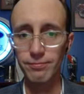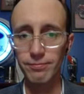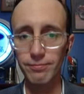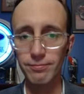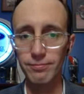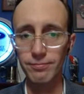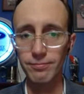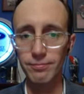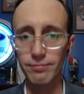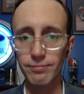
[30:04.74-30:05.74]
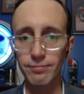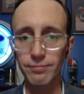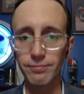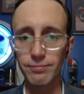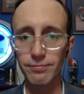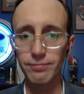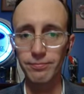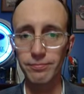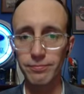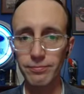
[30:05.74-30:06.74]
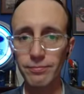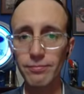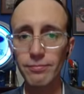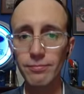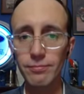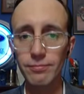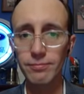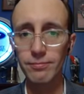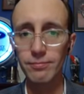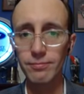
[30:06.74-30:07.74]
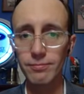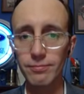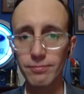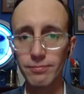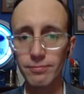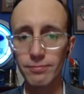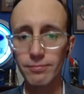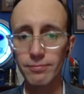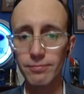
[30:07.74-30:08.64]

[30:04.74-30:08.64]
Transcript: This person isn't speaking.